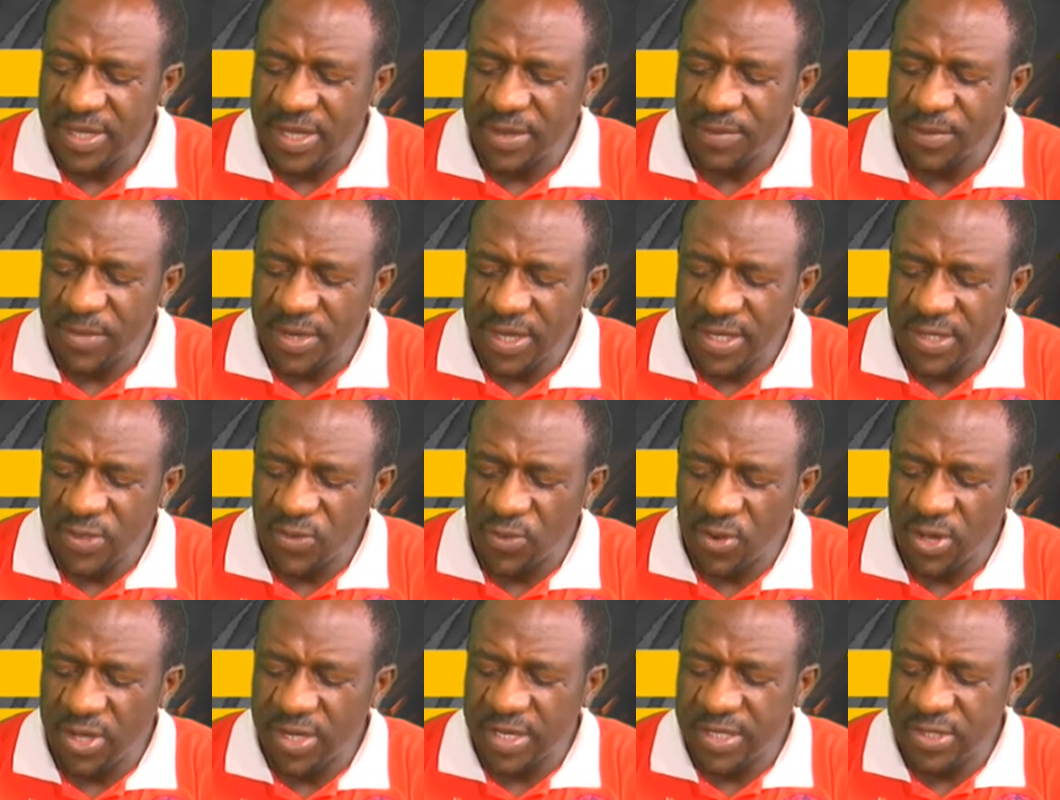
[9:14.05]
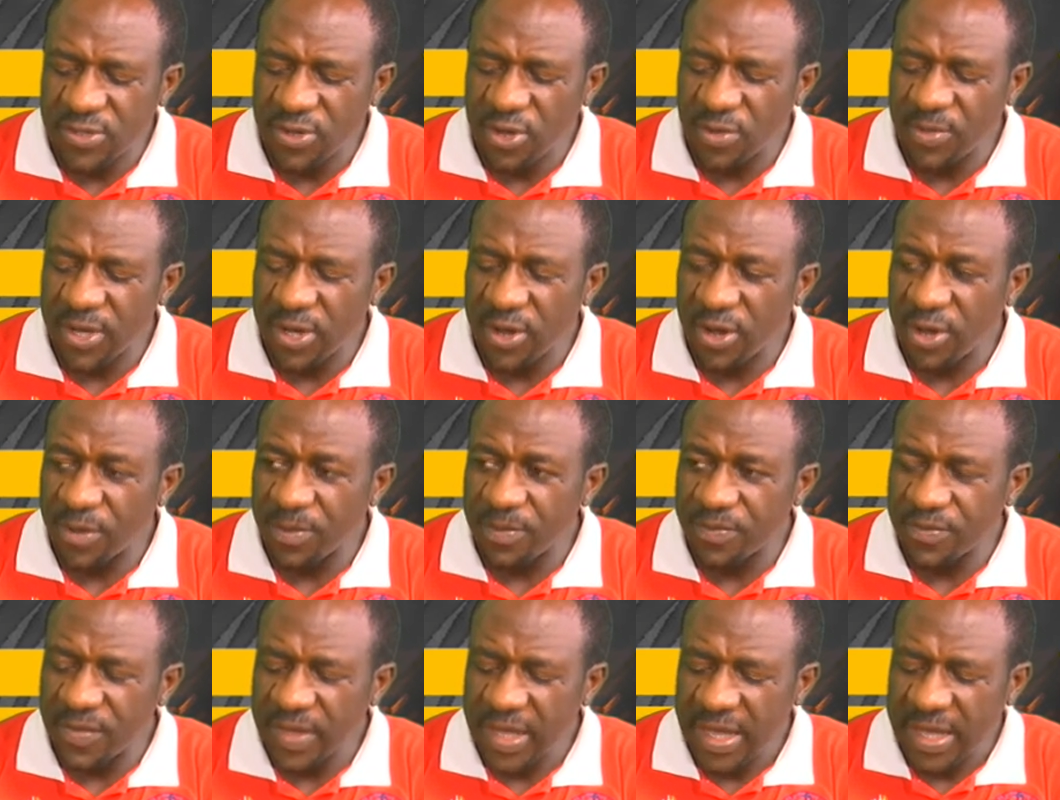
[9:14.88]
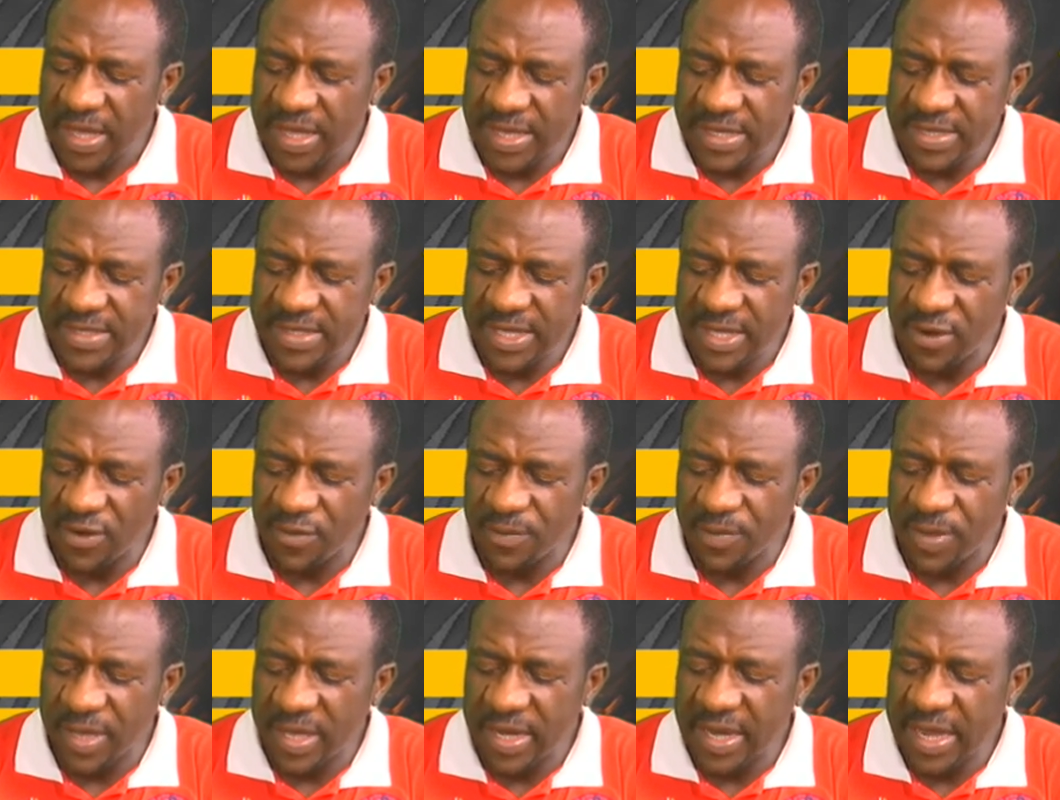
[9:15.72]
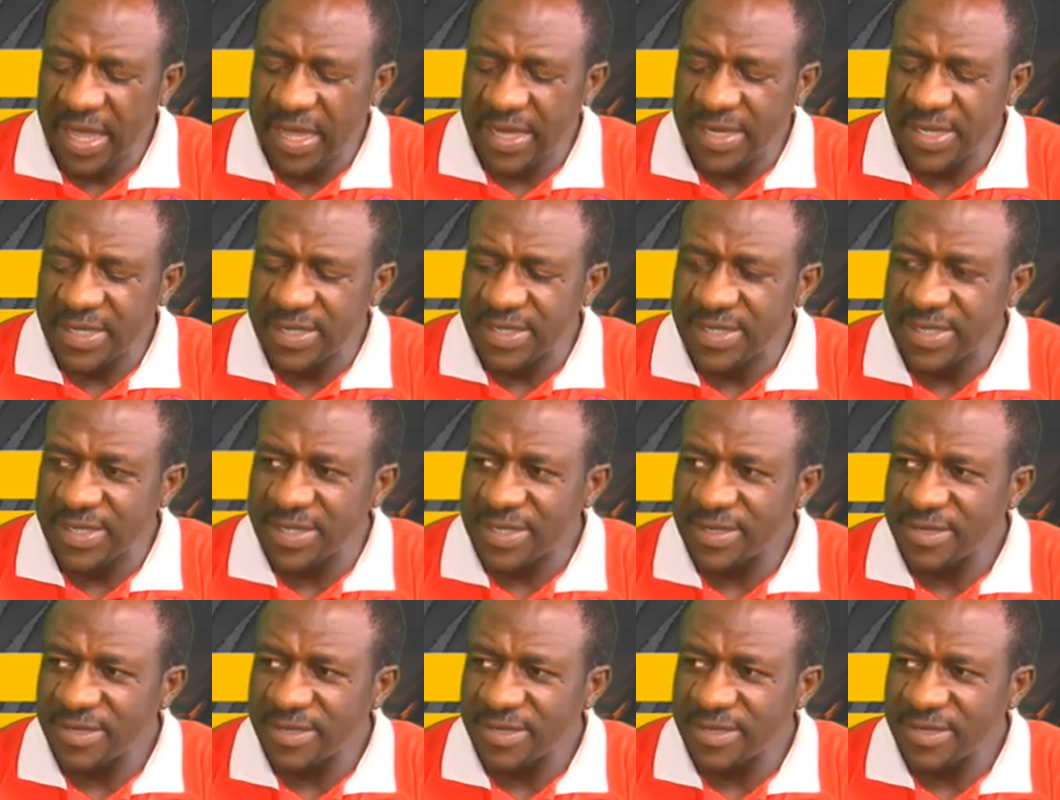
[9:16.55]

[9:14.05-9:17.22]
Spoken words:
This one is coming up, instead of being like this.